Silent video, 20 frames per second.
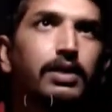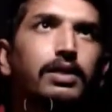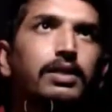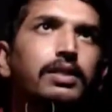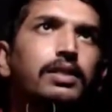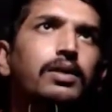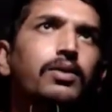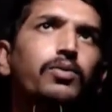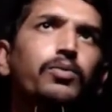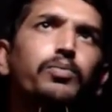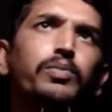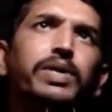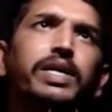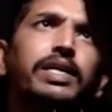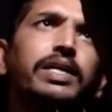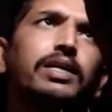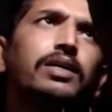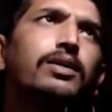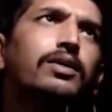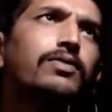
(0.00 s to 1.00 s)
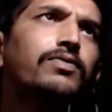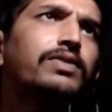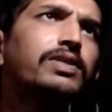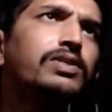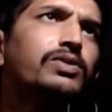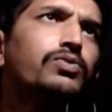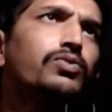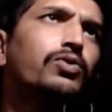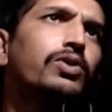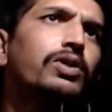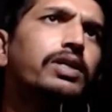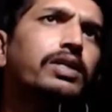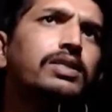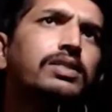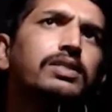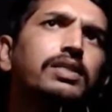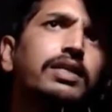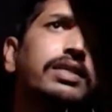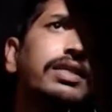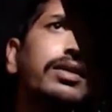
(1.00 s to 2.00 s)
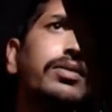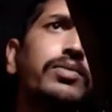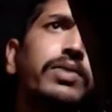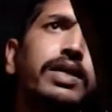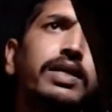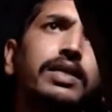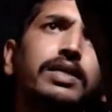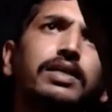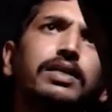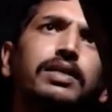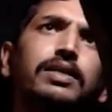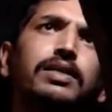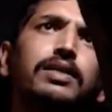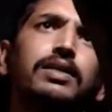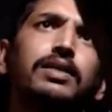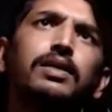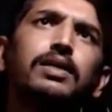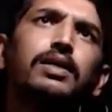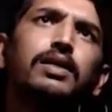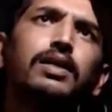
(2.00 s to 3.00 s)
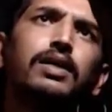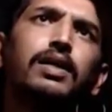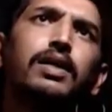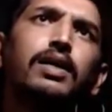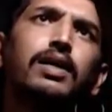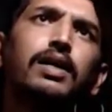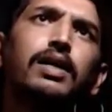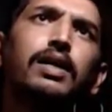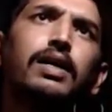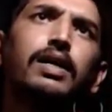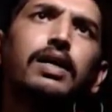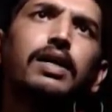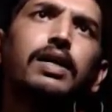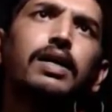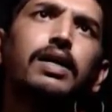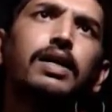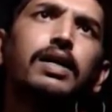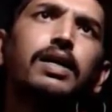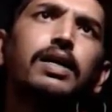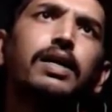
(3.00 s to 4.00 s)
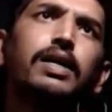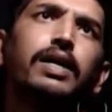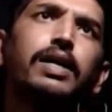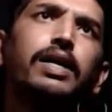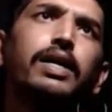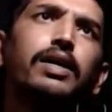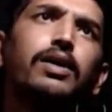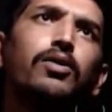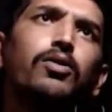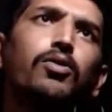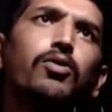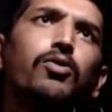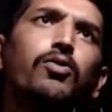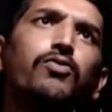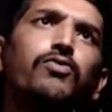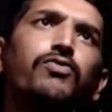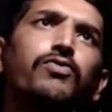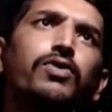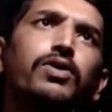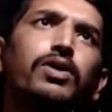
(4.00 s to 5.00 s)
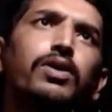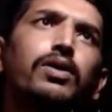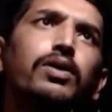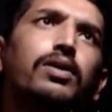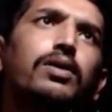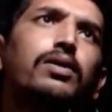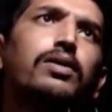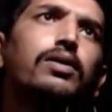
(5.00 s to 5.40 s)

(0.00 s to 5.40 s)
The meaning of this word is nothing but here care of a